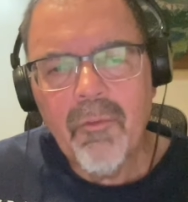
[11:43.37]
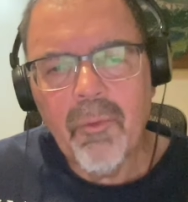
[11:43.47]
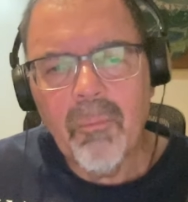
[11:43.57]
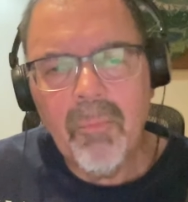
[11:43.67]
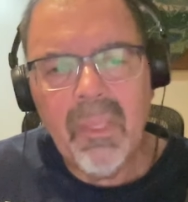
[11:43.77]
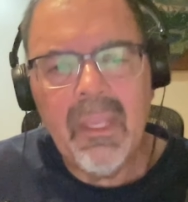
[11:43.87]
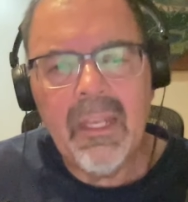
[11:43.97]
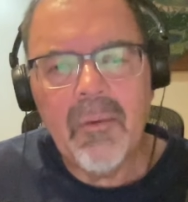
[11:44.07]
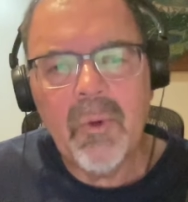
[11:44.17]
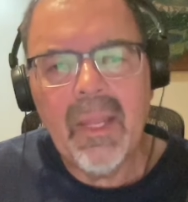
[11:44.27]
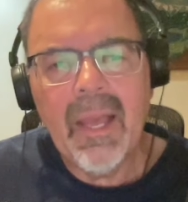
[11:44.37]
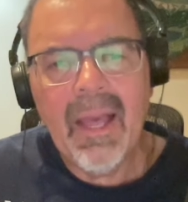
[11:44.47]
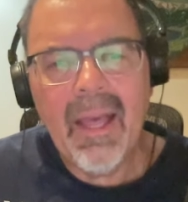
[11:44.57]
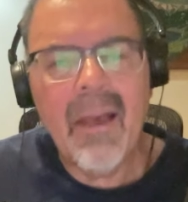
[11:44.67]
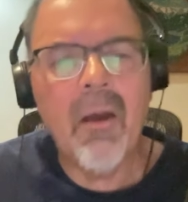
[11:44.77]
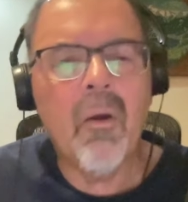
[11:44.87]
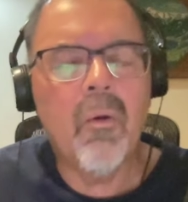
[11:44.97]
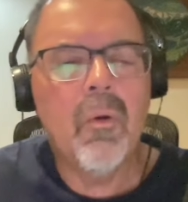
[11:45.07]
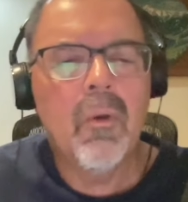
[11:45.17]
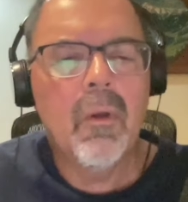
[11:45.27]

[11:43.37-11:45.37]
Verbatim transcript: for me anyway how